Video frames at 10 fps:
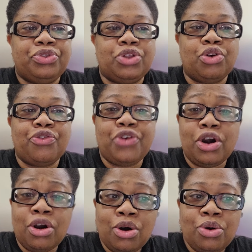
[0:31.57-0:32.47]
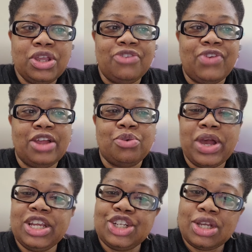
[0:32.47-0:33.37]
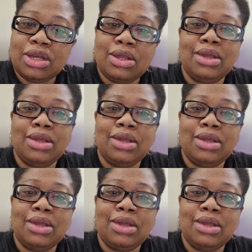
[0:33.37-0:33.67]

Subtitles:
The referral, evaluation,